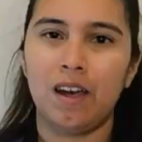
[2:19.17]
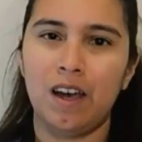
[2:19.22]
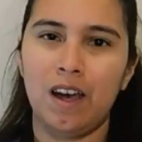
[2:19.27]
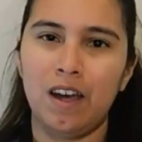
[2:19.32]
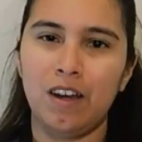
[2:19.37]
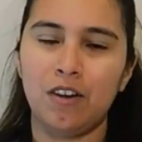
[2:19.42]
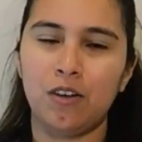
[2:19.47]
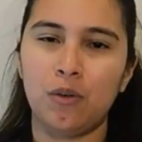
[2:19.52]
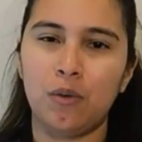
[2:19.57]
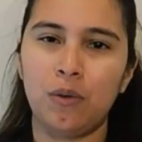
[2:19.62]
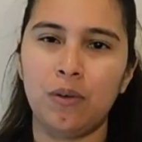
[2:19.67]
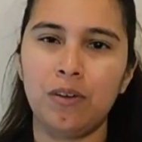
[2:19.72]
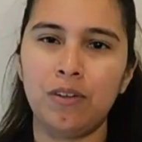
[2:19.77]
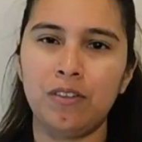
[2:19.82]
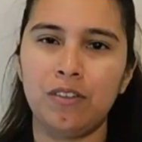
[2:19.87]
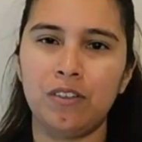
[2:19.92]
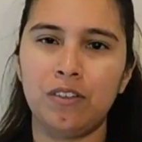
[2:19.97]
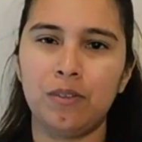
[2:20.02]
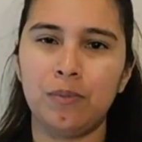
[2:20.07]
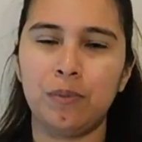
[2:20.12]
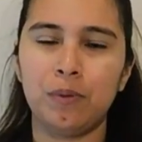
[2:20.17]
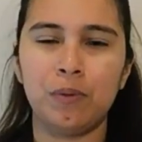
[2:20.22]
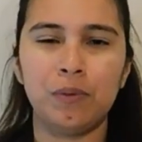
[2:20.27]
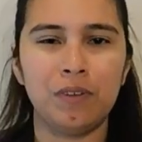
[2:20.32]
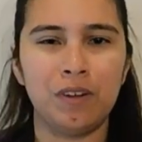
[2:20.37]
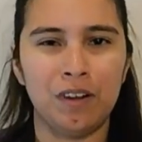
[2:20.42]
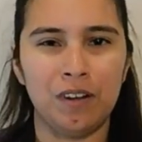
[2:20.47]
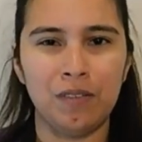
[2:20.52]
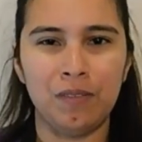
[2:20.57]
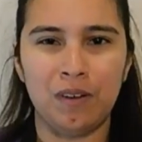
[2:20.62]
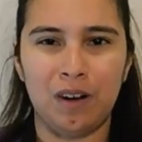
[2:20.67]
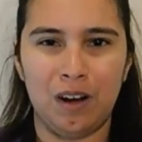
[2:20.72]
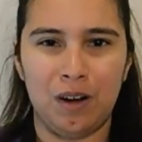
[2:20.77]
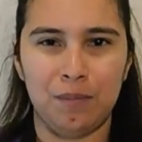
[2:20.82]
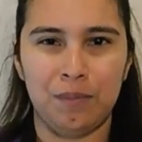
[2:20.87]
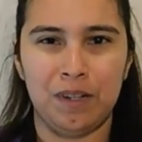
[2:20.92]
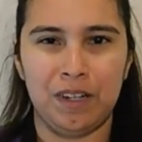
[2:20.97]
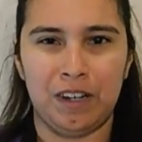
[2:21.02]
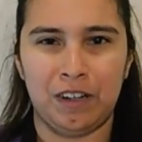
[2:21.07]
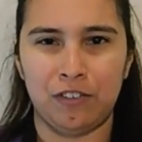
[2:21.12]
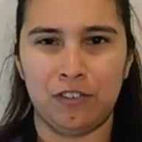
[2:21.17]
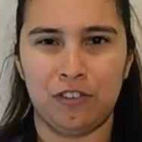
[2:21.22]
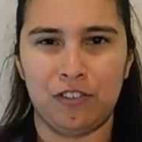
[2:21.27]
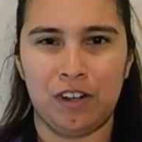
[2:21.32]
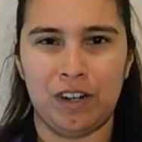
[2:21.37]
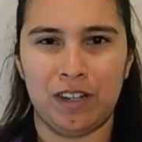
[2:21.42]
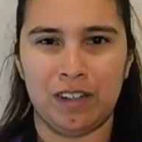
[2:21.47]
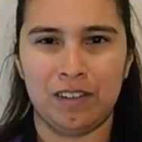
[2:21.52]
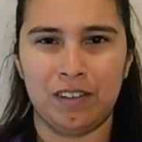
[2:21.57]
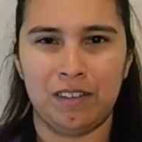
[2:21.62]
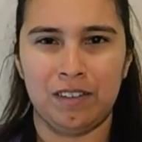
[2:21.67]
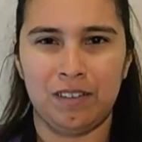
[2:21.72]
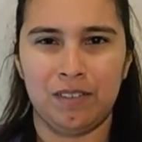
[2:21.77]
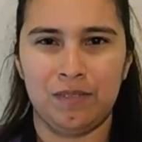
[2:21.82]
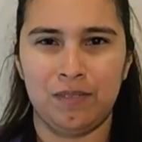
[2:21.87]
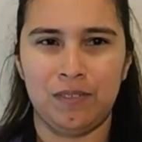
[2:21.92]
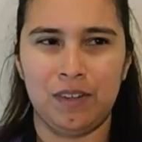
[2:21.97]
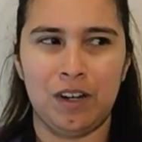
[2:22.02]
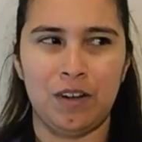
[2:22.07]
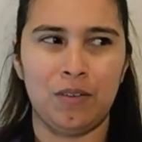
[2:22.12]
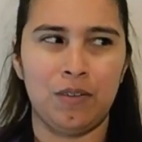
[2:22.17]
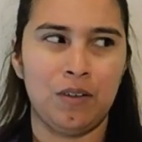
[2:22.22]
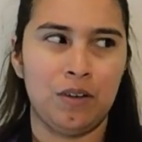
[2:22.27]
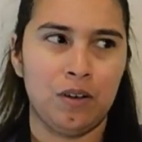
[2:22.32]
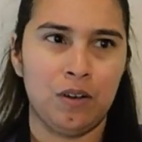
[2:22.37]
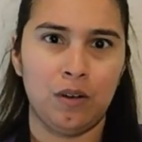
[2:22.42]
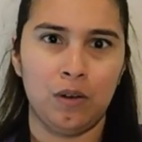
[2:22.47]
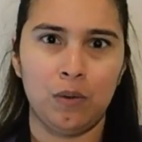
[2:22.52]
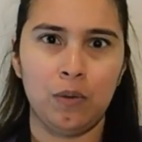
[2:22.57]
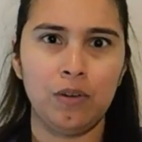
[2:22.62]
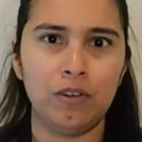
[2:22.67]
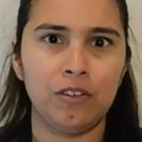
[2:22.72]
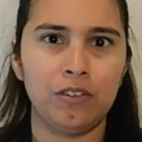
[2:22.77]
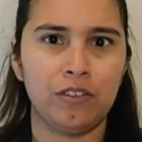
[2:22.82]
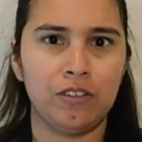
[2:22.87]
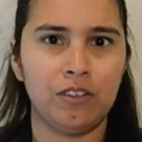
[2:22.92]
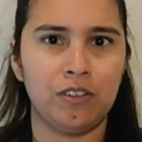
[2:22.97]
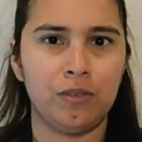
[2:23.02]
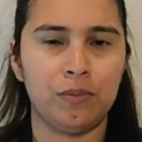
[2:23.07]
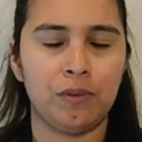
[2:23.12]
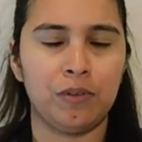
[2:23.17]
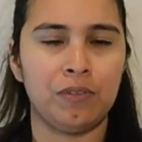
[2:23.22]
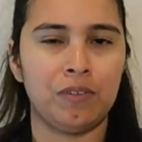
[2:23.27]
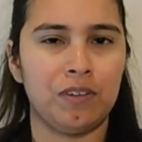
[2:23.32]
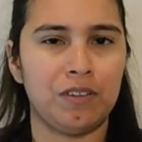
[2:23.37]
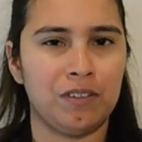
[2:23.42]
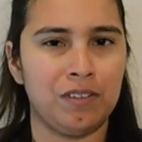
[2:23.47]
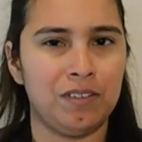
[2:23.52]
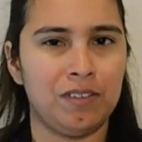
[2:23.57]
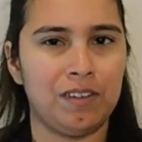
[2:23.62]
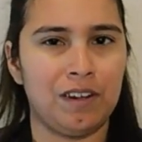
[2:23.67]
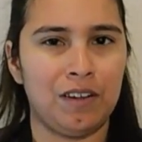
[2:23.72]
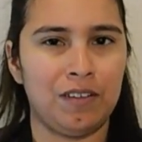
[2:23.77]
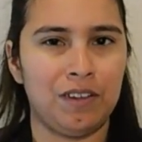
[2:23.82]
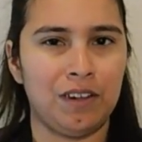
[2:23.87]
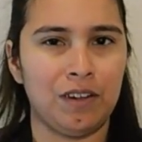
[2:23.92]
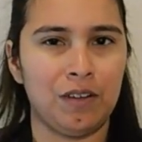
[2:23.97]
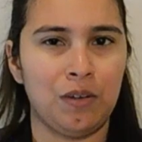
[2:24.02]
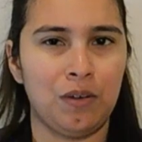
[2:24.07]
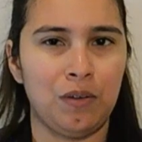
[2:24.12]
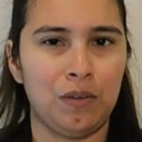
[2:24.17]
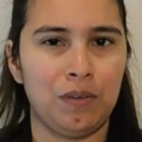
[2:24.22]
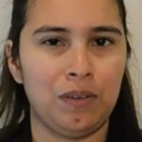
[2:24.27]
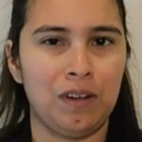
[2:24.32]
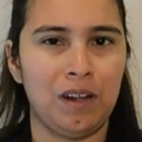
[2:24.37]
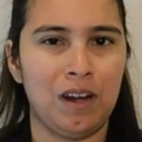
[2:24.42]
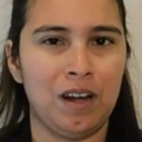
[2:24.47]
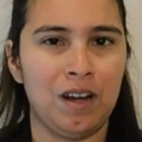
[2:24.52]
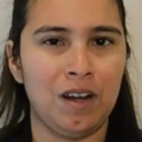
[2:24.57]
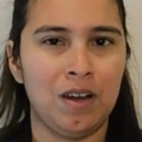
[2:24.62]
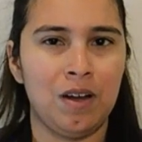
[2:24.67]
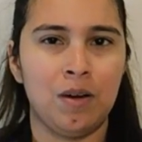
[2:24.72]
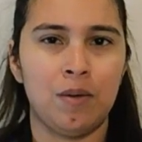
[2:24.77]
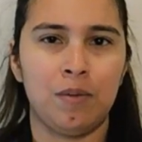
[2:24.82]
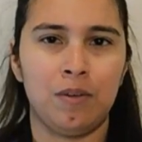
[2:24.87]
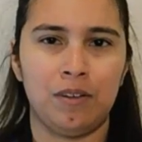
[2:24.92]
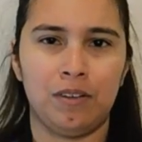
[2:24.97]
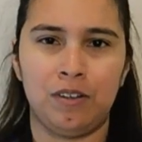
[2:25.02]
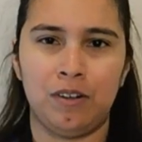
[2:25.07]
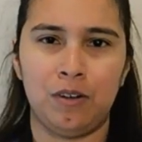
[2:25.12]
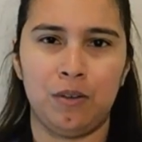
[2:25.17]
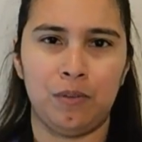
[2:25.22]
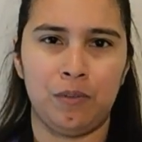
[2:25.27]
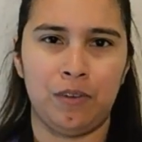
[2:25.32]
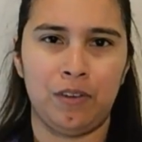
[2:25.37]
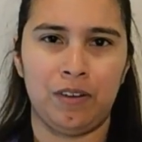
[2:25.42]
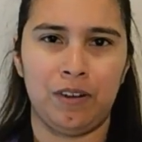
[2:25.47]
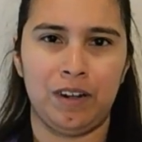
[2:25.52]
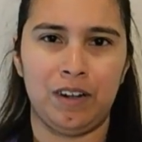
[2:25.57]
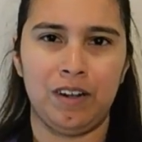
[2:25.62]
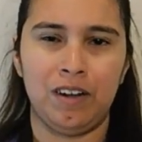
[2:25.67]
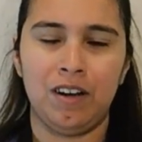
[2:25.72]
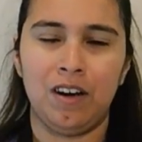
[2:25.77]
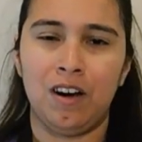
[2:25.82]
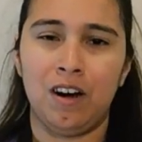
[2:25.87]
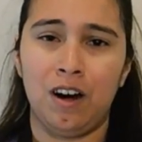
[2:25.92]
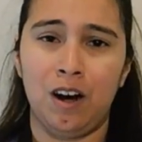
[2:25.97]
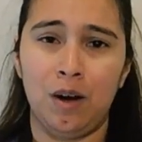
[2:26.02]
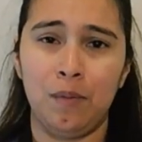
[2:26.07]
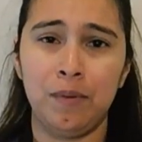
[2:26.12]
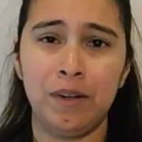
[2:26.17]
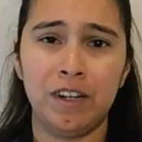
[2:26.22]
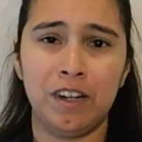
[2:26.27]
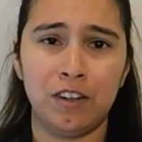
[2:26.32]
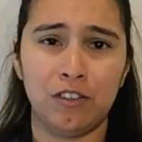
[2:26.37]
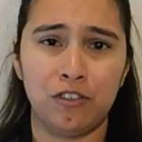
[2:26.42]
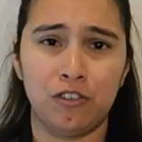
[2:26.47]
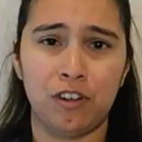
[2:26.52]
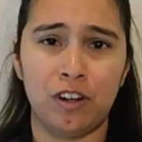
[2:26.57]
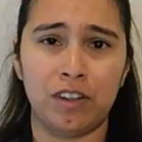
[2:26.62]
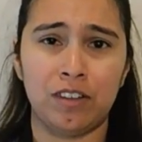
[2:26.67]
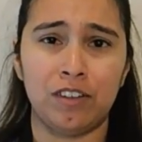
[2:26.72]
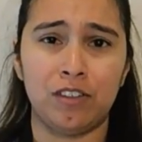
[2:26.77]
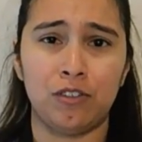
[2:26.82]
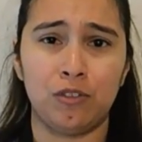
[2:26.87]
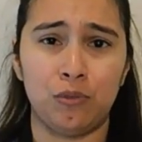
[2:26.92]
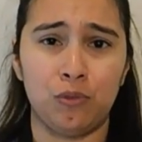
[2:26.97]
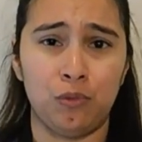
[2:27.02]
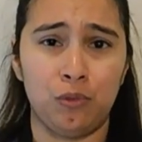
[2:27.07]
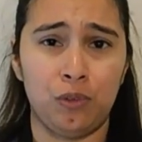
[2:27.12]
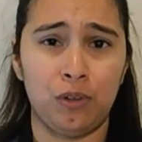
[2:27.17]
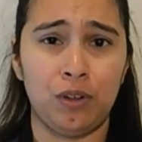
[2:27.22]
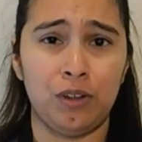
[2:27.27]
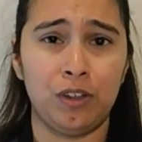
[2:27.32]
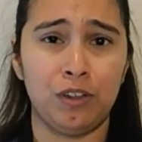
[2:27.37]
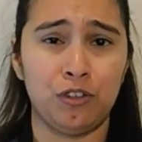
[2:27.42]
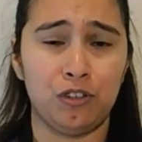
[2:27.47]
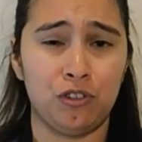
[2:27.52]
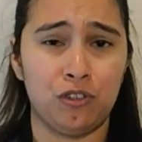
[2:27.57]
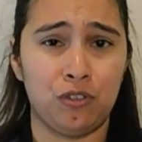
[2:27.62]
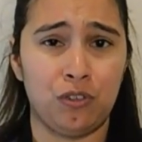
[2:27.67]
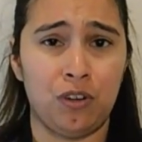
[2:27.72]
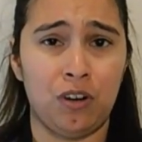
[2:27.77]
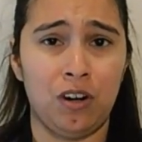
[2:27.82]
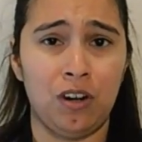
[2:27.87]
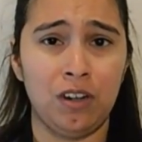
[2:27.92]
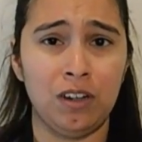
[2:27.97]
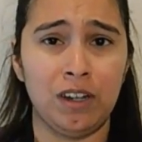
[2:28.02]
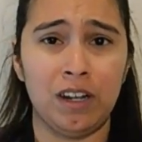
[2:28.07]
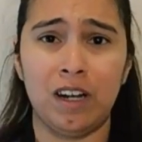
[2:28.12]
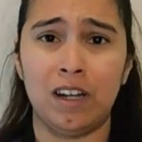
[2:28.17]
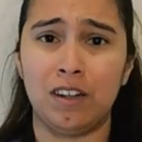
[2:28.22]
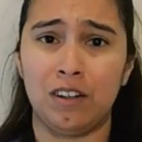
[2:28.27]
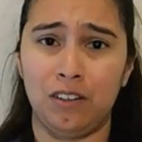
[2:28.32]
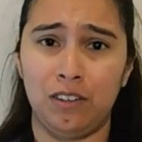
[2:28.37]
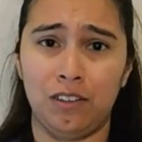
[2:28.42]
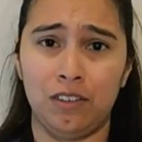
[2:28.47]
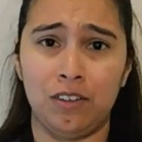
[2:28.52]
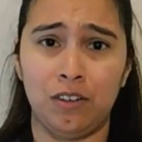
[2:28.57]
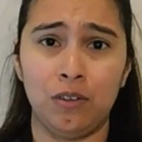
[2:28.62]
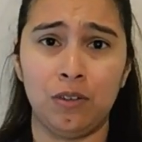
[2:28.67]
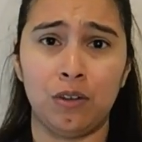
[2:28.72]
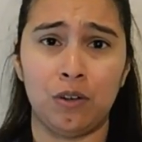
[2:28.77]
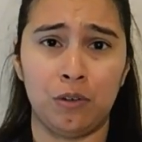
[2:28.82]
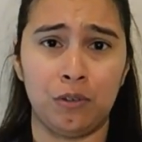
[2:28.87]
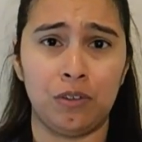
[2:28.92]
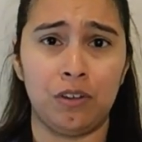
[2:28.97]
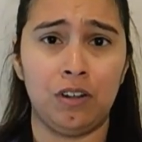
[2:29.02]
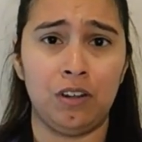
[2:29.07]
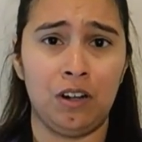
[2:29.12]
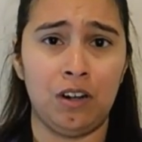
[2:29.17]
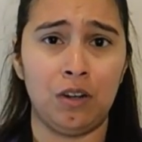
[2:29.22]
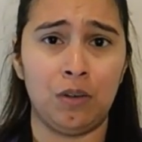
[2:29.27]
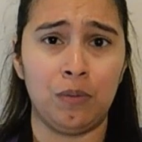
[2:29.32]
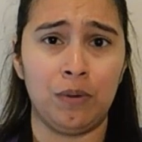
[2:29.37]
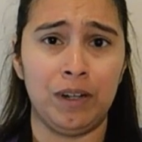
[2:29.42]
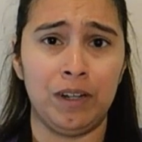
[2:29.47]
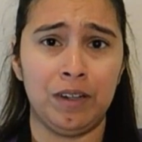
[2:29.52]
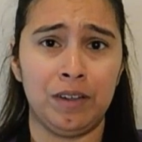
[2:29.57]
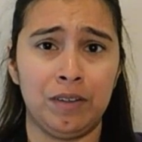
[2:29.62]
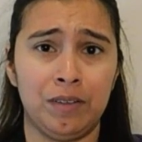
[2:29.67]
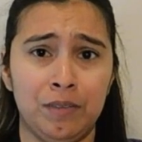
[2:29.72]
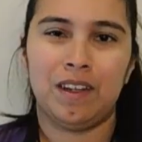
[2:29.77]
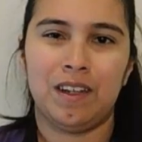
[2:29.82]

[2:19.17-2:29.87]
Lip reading: and a 1/4 teaspoon of almond extract. Now, a 1/4 teaspoon doesn't sound like a whole lot, but don't worry. Almond extract is really strong and a little goes a long way.